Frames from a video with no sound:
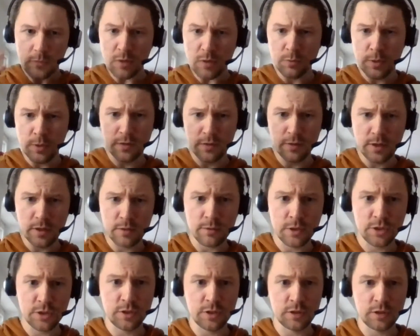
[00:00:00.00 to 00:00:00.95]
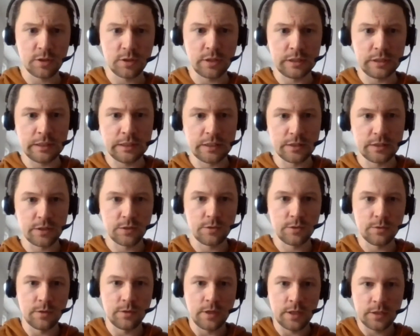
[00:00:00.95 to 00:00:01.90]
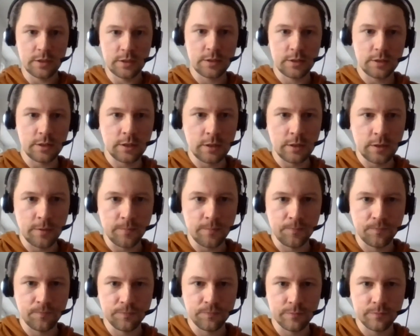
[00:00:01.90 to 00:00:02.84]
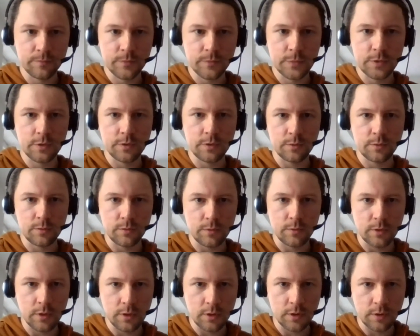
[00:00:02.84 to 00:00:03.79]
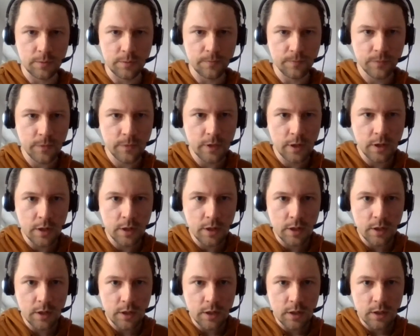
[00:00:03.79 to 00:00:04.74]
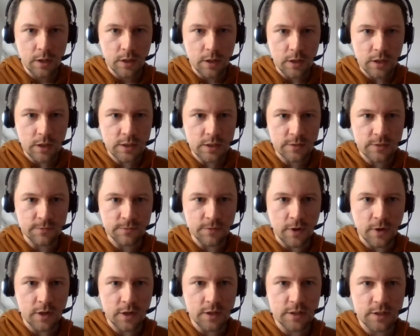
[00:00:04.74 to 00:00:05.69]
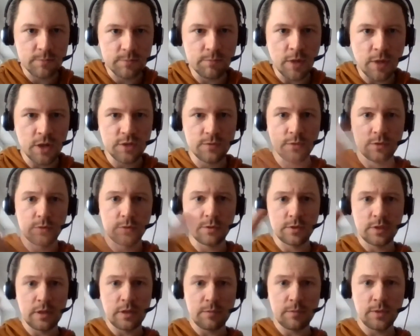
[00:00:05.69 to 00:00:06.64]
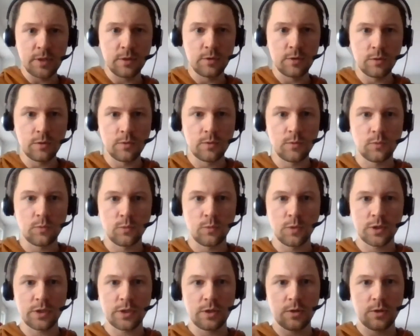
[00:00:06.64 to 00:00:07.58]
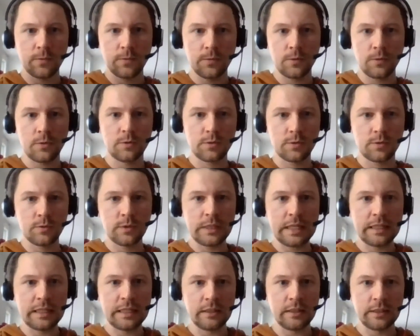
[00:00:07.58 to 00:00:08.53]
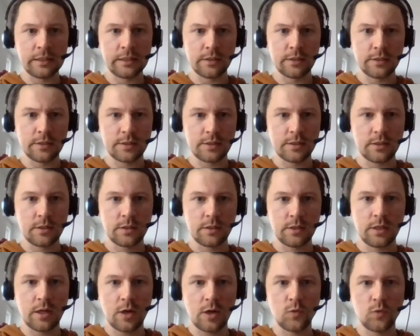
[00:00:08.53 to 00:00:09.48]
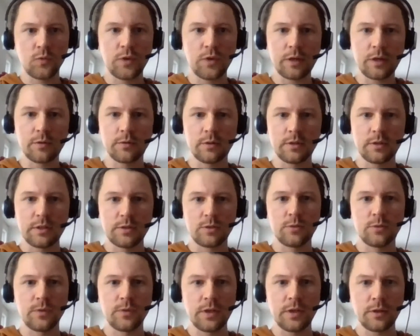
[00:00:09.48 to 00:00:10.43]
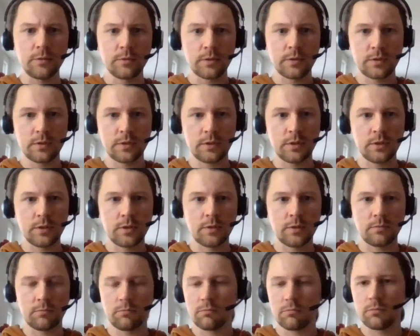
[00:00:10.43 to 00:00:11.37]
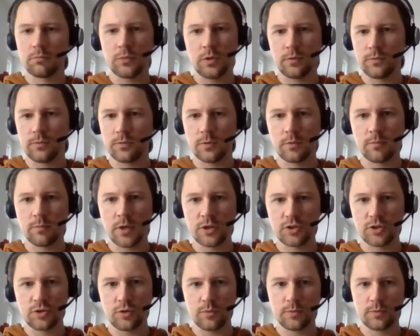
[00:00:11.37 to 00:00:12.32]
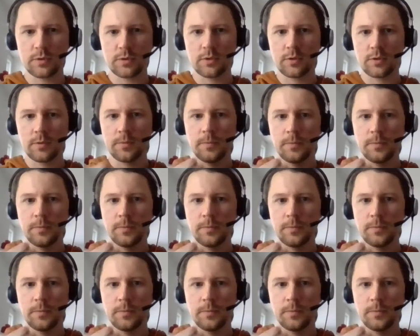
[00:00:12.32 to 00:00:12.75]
we have a question related to that. Um, so um, as far as batch versus streaming go, what are your thoughts on data latency? How frequent is too frequent uh, for batch jobs?